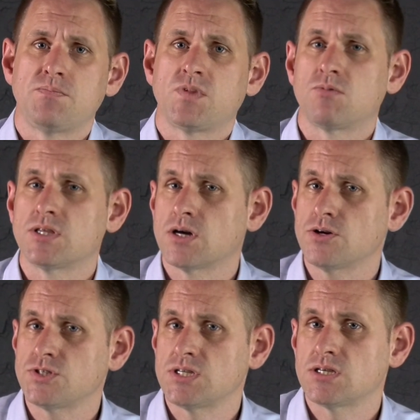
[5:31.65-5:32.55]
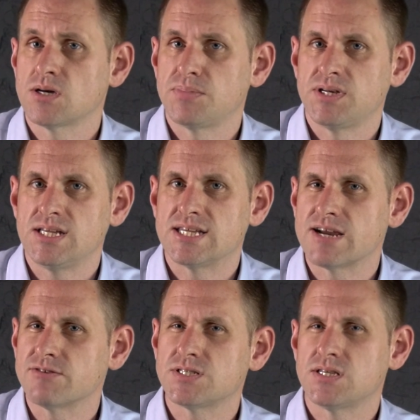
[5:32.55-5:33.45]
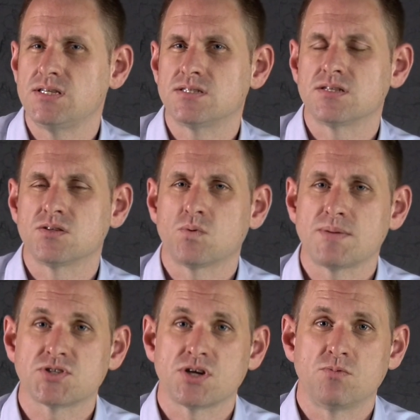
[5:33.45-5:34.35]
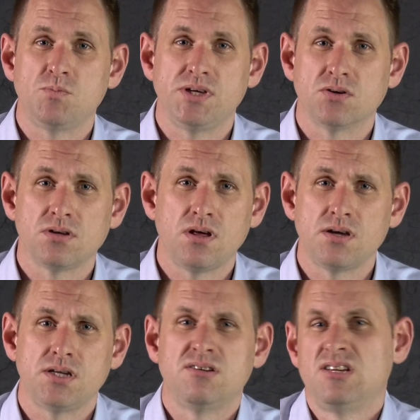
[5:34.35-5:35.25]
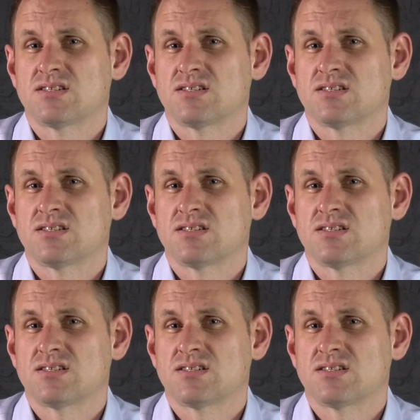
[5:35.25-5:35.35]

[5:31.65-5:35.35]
where the hosting company guarantees that the website will be online,